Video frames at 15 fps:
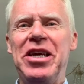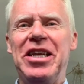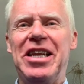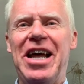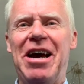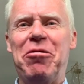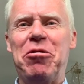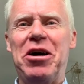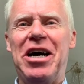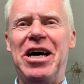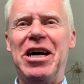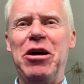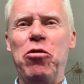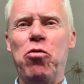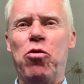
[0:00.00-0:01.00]
Now
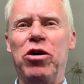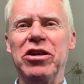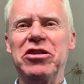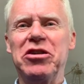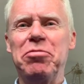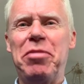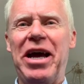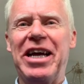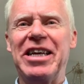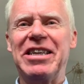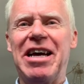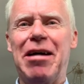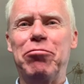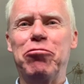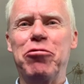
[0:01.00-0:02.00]
I want to back it
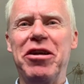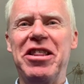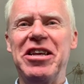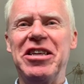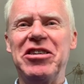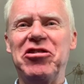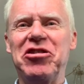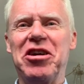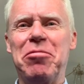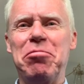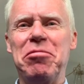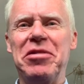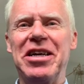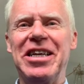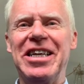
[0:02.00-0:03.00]
up with
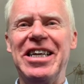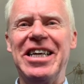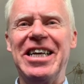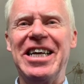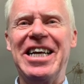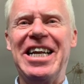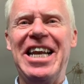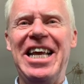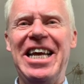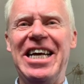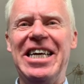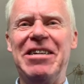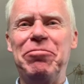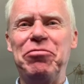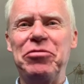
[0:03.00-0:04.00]
some
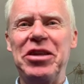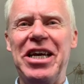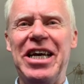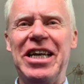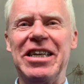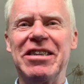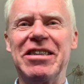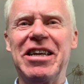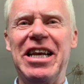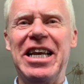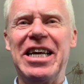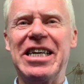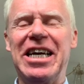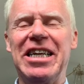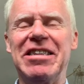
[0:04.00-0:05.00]

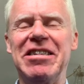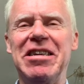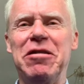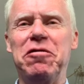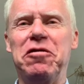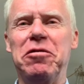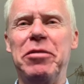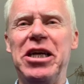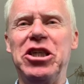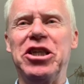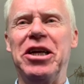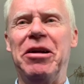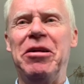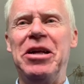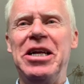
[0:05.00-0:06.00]
clear-cut
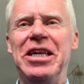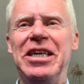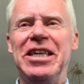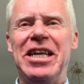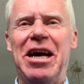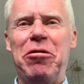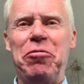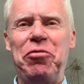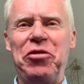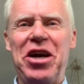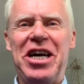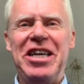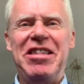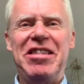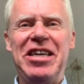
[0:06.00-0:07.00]
information. Now,
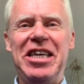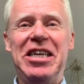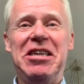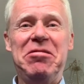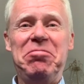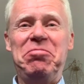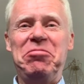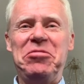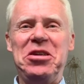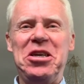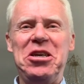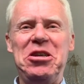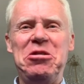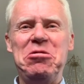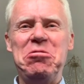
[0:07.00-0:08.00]
I think
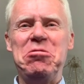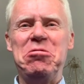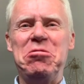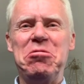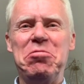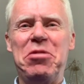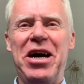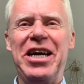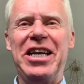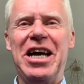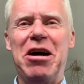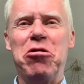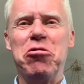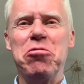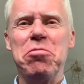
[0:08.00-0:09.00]
you by
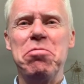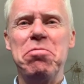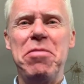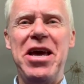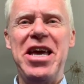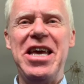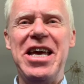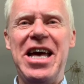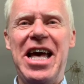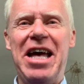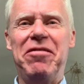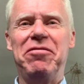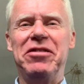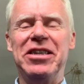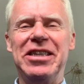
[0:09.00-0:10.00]
now may
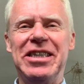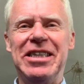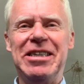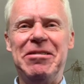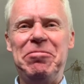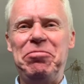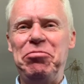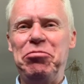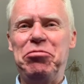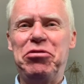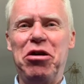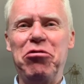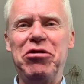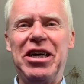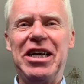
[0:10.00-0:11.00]
have a
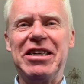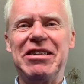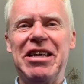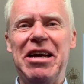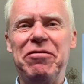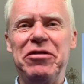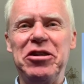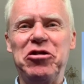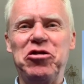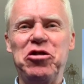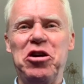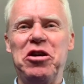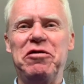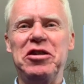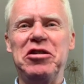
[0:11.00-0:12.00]
product, have a
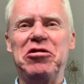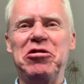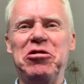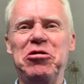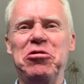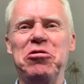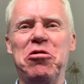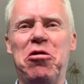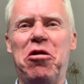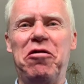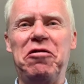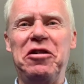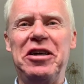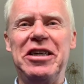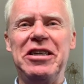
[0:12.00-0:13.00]
service to
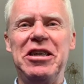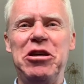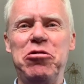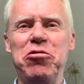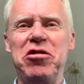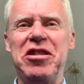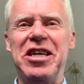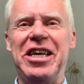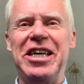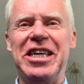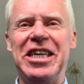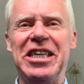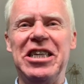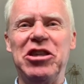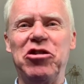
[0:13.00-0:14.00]
offer. You think
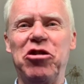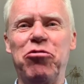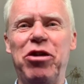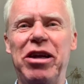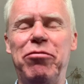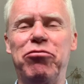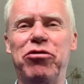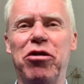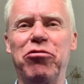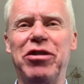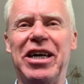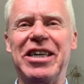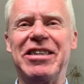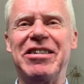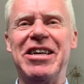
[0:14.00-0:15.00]
it is a great
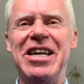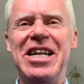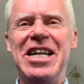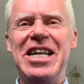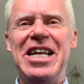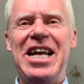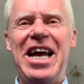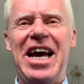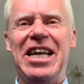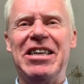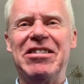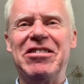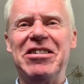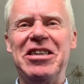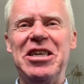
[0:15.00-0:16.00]
product
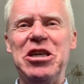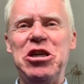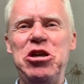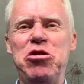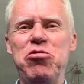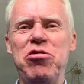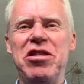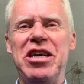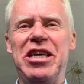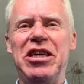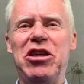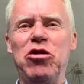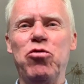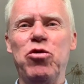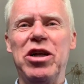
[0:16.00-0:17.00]
and you
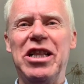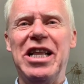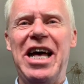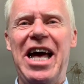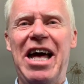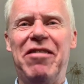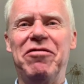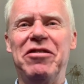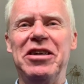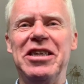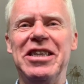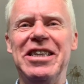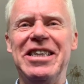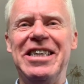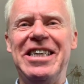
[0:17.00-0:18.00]
think you will have
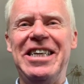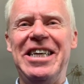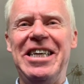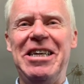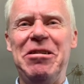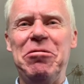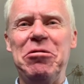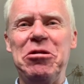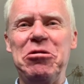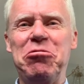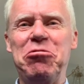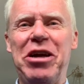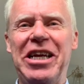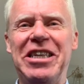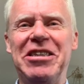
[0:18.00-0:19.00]
a
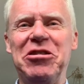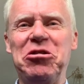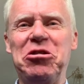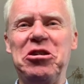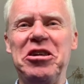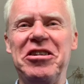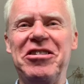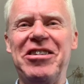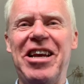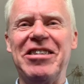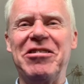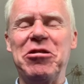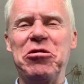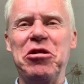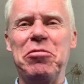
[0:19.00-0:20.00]
great
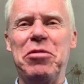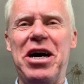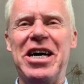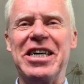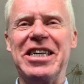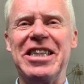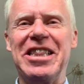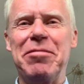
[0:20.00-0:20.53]
success on the market.